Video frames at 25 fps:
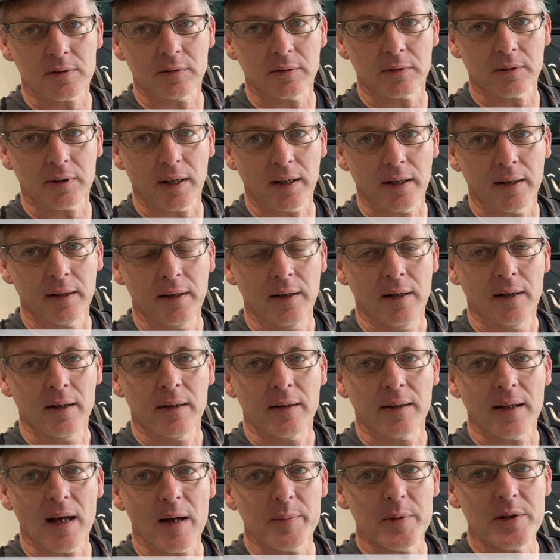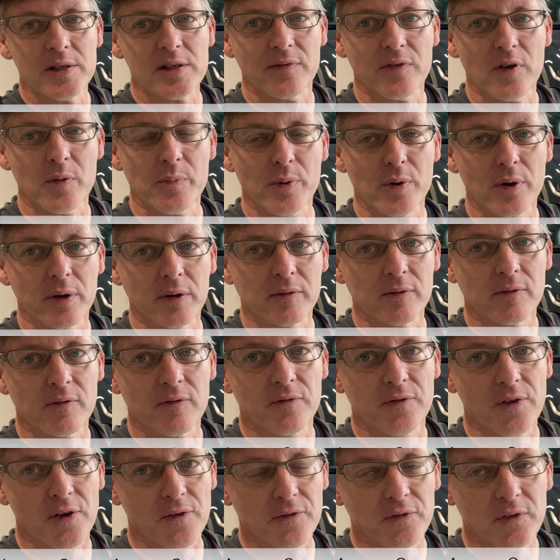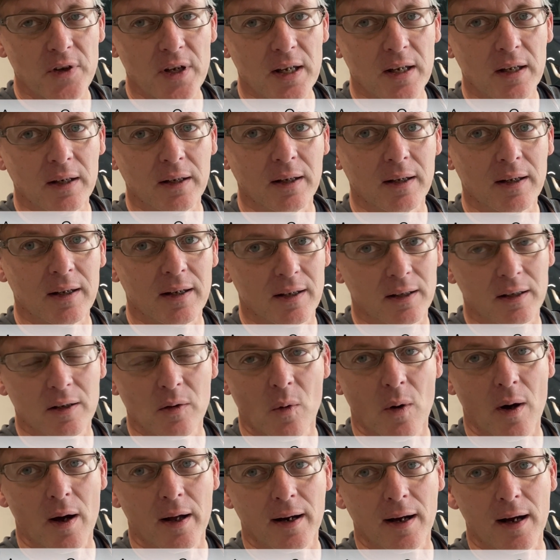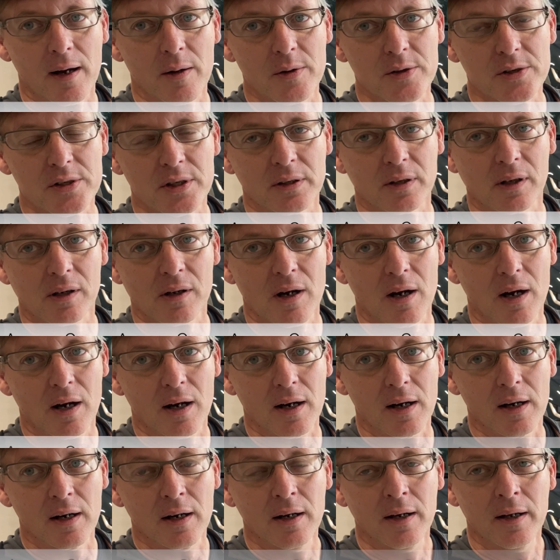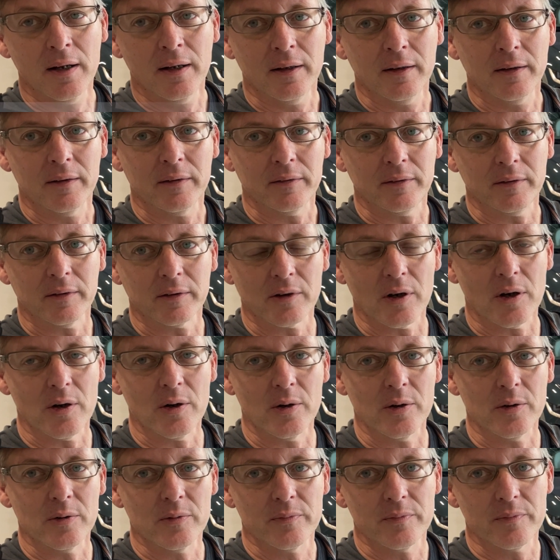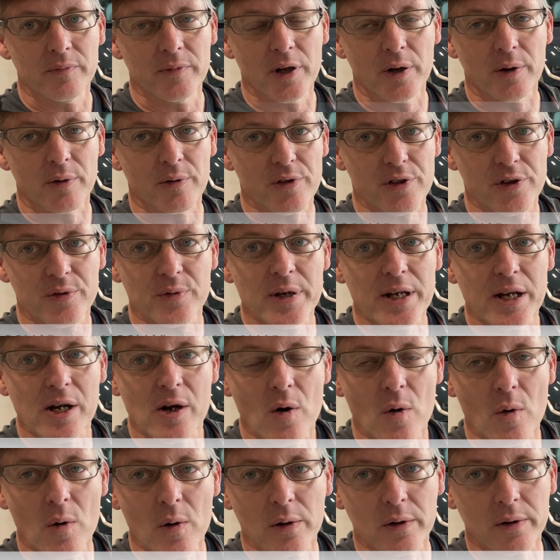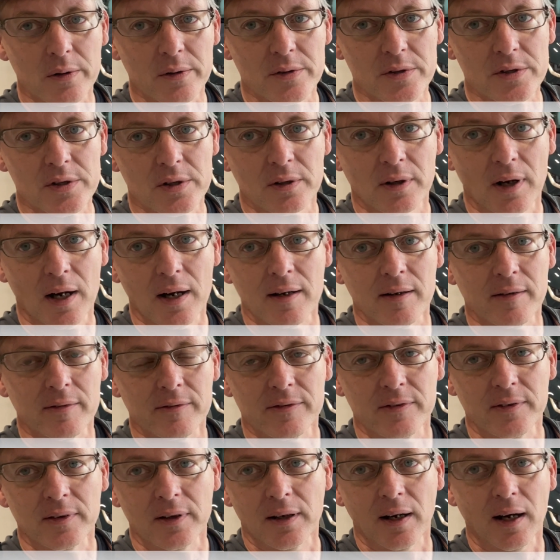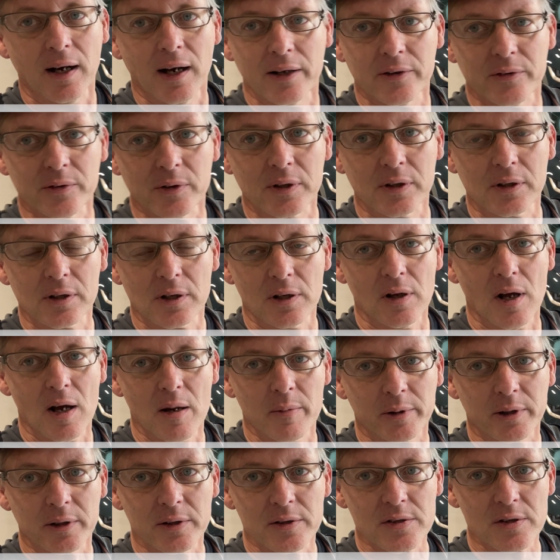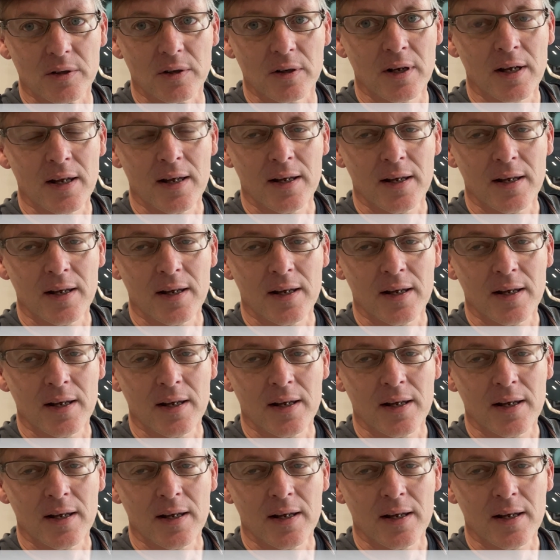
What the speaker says: Okay, that means if you put 15 kilowatt hours in the car, you'll go, 3/4 of 100 kilometers, or